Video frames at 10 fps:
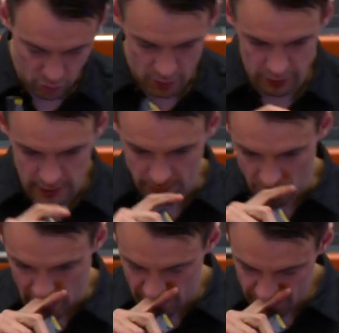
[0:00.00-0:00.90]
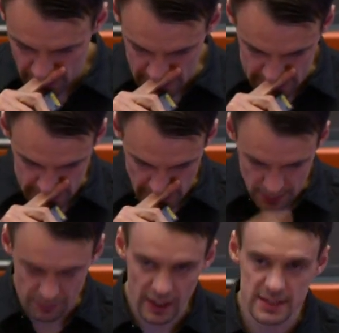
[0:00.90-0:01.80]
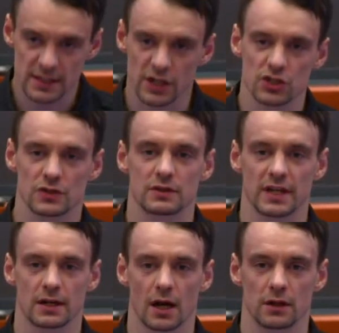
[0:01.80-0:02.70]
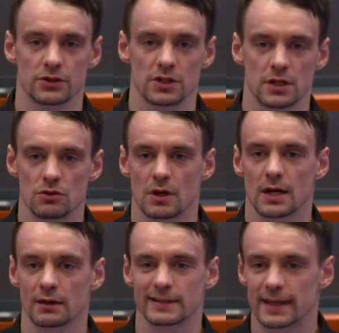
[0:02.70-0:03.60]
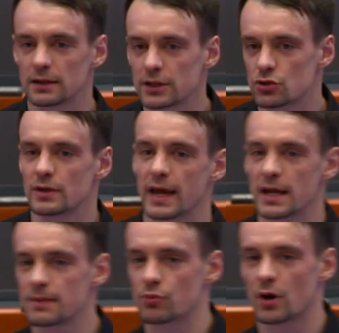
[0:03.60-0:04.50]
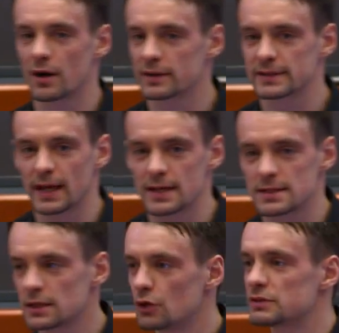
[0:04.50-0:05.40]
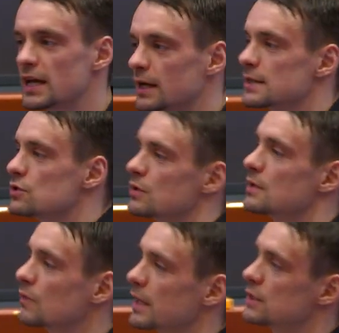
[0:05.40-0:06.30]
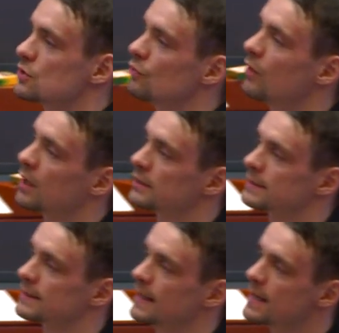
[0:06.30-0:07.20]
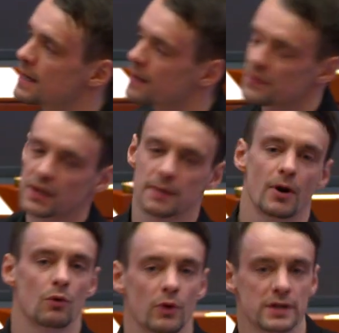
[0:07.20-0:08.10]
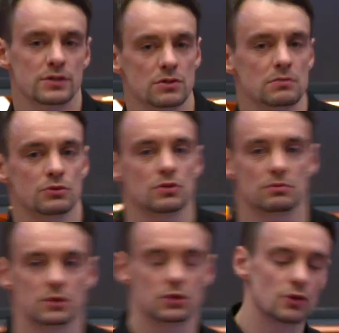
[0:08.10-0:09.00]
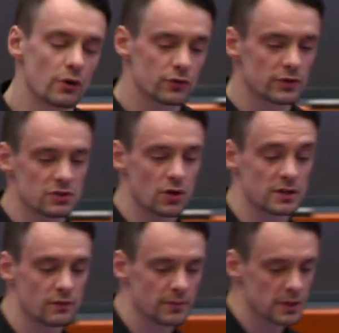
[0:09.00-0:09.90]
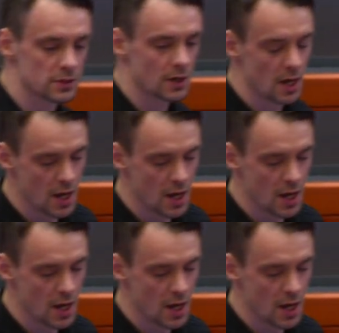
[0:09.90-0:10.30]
worked with a number of companies, it applies not just to technology. You can now take literally any product as low-tech as you can, as you want, and think about ways to, to, to go through this transformation.